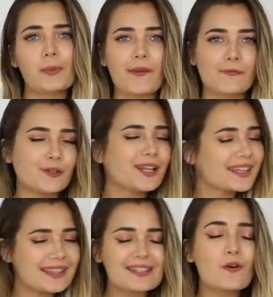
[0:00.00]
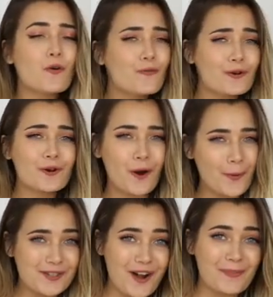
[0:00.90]
but I feel like this awful
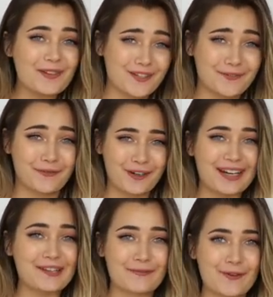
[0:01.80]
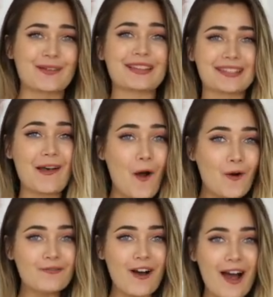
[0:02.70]
crop top just really ruins the
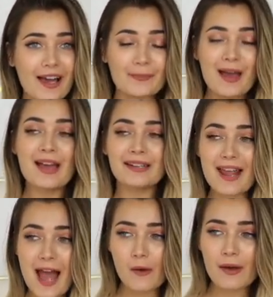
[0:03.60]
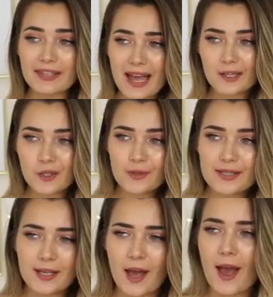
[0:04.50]
whole vibe. Now, the actual
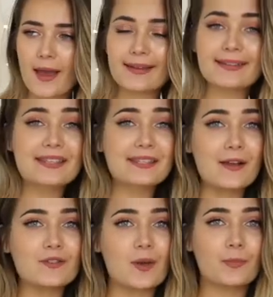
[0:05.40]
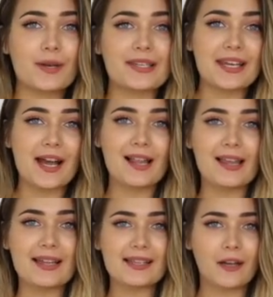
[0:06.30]
skirt is such a pretty
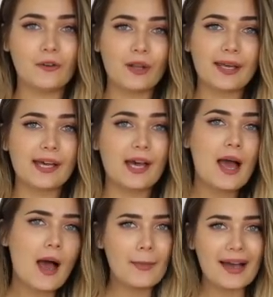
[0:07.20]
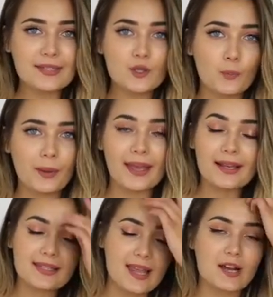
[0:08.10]
color. It's kind of like a pastel
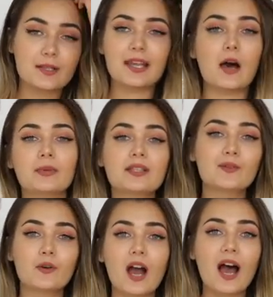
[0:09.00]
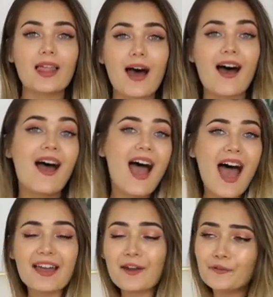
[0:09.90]
pink slash salmon sort of color,
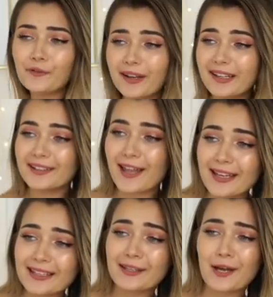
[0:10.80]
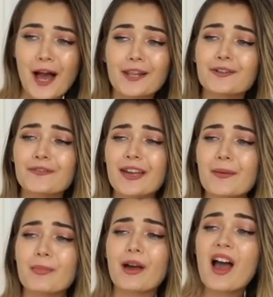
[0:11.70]
and I really like the color of
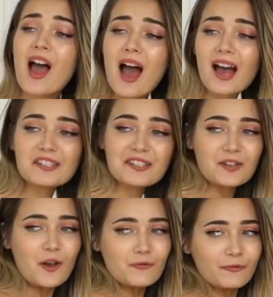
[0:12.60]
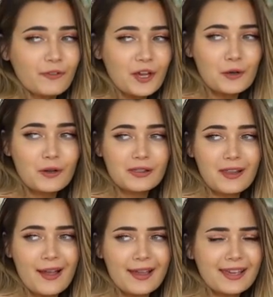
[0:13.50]
it, but I just don't feel
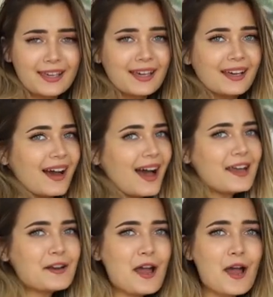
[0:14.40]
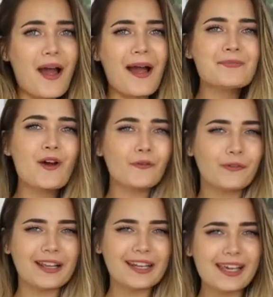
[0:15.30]
like I don't know, I'm not
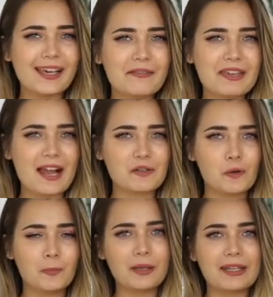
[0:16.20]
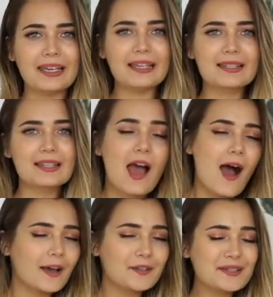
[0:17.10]
feeling the actual pleats.
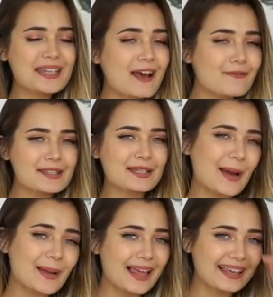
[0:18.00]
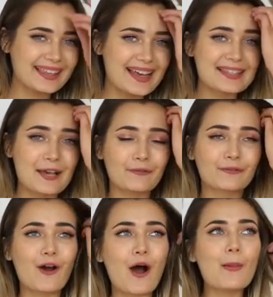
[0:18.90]
I used to have a skirt like this
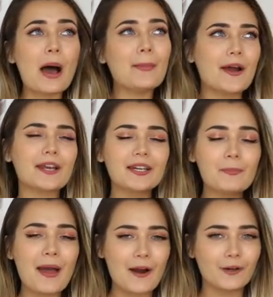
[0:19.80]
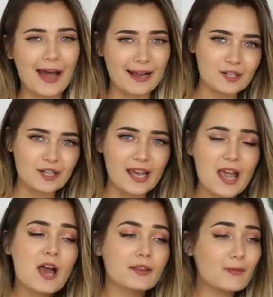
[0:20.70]
from American Apparel
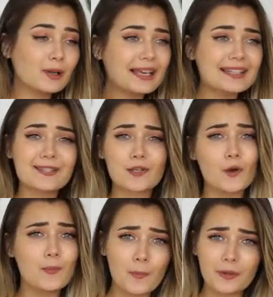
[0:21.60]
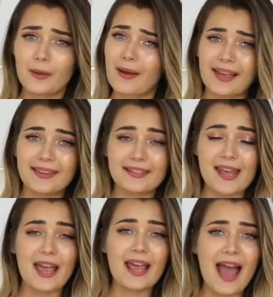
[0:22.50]
actually. They were like so popular back in the
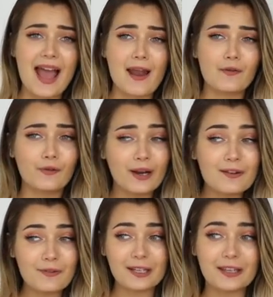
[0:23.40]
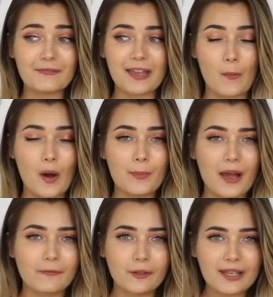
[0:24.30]
day and I really, really loved that one, but
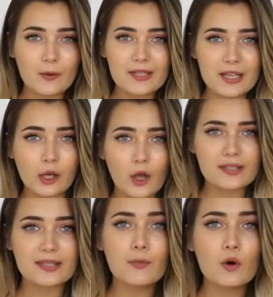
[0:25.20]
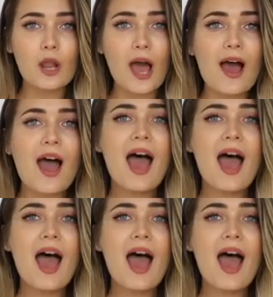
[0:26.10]
I feel like it was a lot smaller